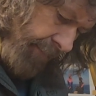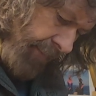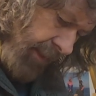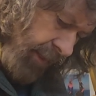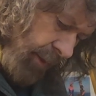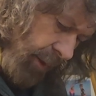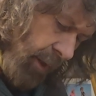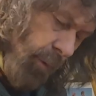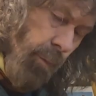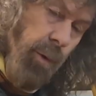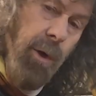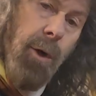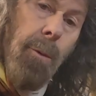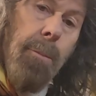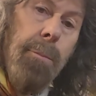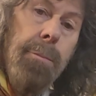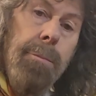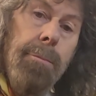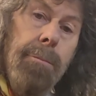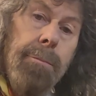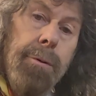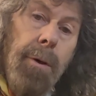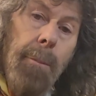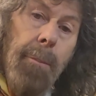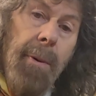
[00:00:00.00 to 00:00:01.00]
you know, I will
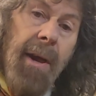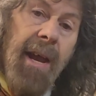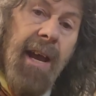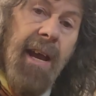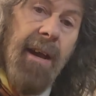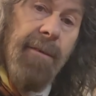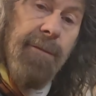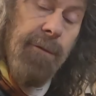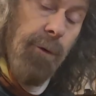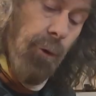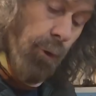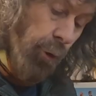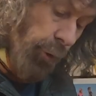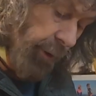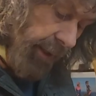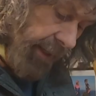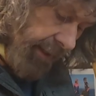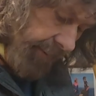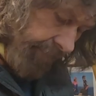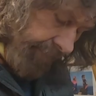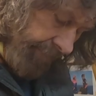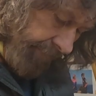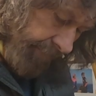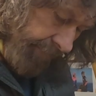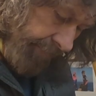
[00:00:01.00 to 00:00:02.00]
prepare for
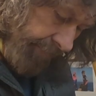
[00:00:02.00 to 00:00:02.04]
it.